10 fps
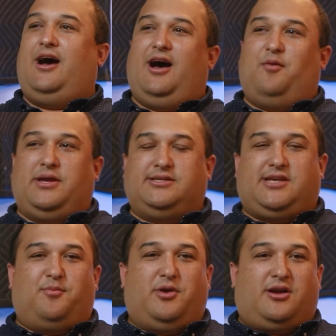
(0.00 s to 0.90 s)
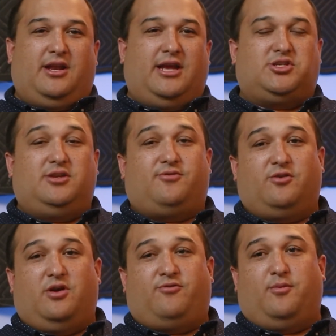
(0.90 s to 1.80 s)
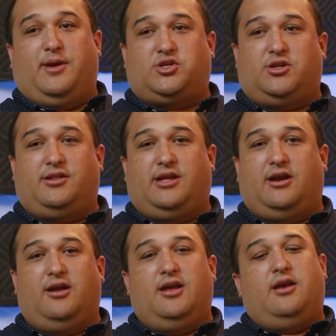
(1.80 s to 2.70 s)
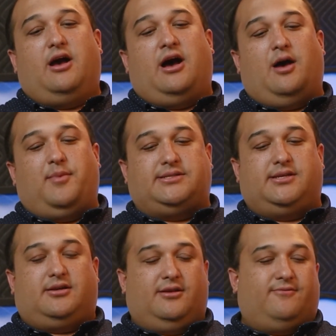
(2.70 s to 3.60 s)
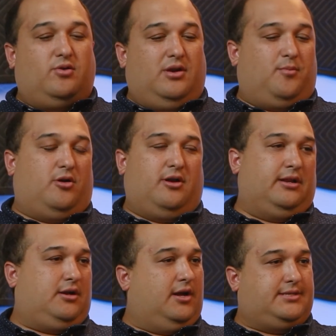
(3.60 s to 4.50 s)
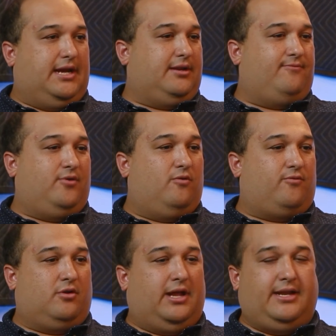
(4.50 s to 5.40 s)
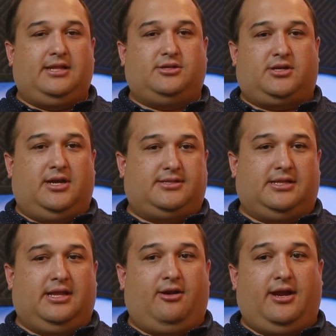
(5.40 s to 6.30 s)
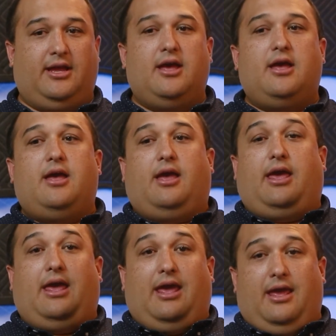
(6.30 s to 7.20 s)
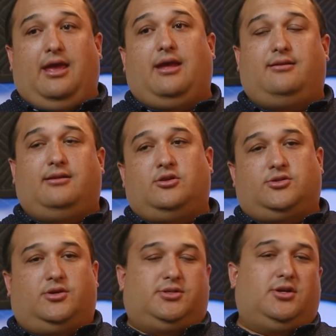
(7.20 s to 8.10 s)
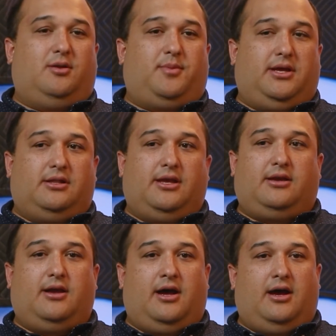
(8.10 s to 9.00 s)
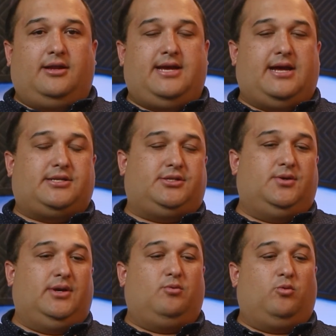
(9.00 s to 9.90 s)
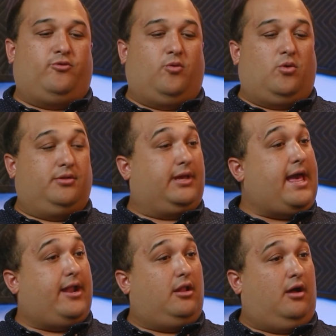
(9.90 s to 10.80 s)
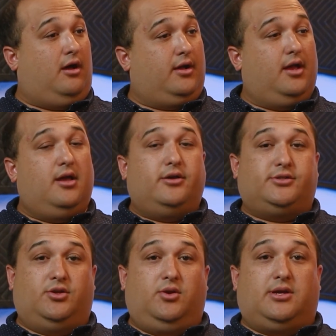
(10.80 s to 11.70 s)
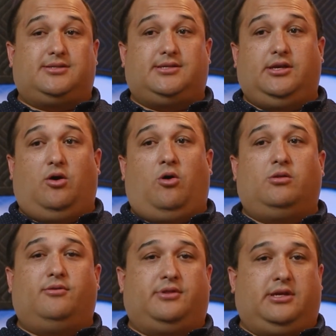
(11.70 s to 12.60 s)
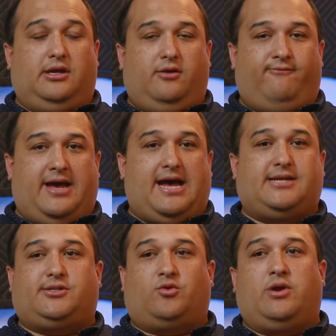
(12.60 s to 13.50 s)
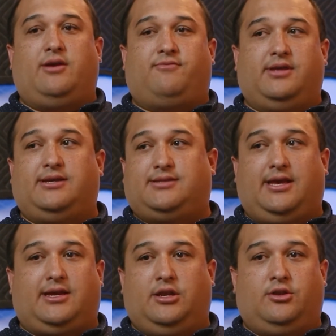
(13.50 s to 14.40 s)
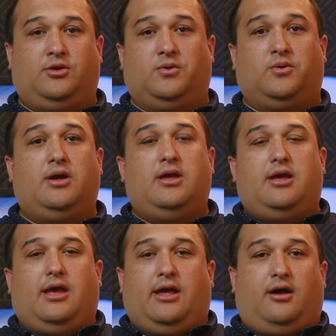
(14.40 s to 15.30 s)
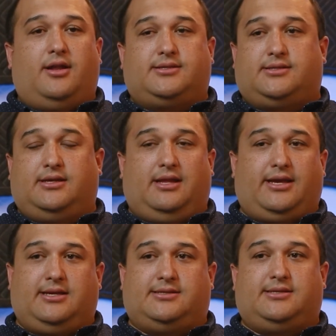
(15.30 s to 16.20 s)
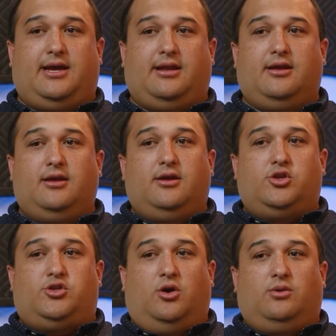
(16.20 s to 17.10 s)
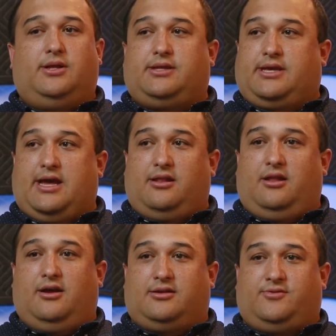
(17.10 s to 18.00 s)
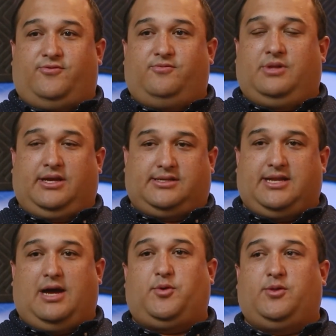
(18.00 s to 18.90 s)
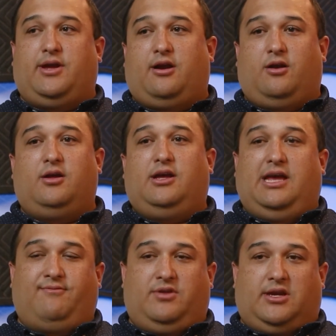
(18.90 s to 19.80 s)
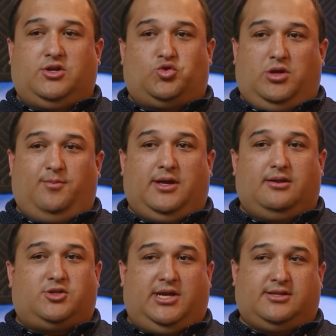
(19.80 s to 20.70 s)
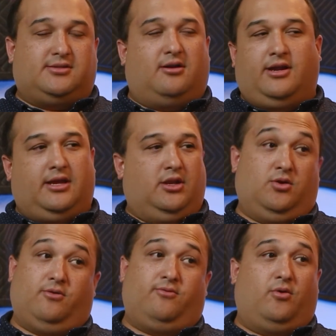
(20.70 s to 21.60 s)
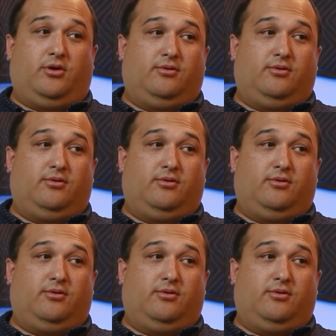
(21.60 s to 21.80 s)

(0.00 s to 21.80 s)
Uh, but he's going to put our connection inf- information on there uh, basically phone number and contact info for Lightning Laser Cuts and Larry. And there's also going to be a link uh, attached to it for the catalog, so you can see all of the vast array of things they can do. And honestly, like he said, don't let the catalogs like stop you there. If you can dream it, chances are he can do it for